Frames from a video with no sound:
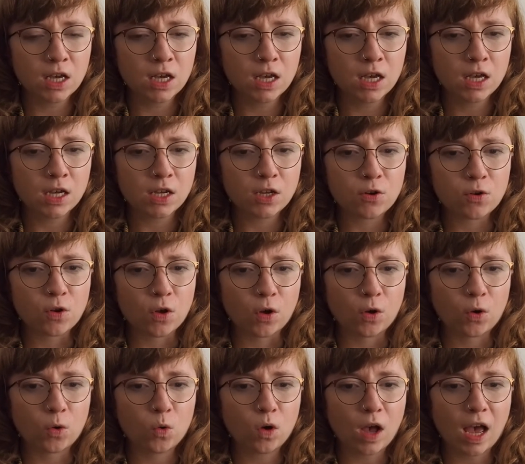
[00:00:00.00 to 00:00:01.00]
and
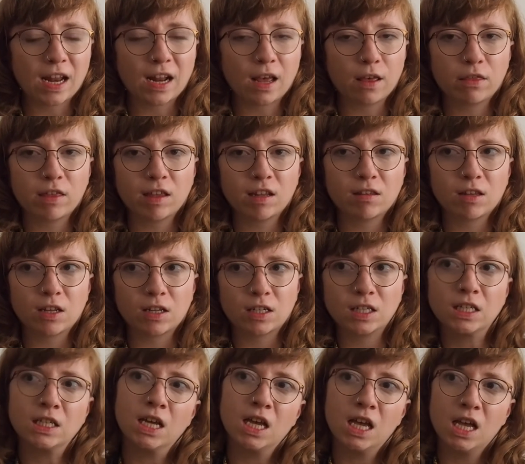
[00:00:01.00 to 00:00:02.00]
I think this
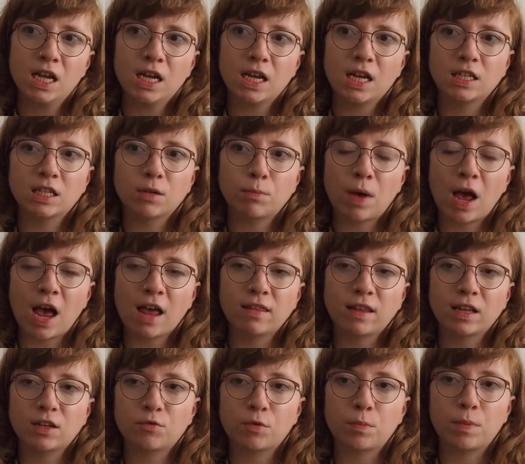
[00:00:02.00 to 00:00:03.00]
is a pattern that's
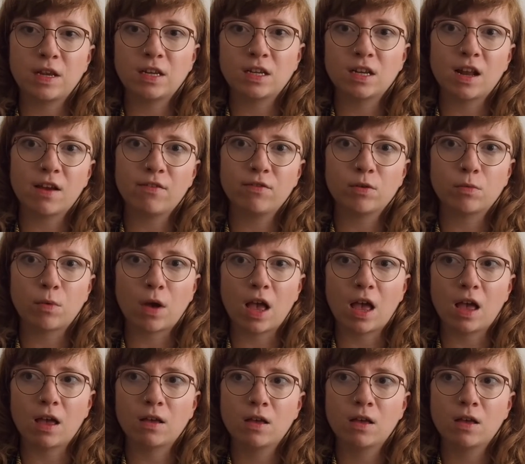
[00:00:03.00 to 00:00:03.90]
repeated everywhere,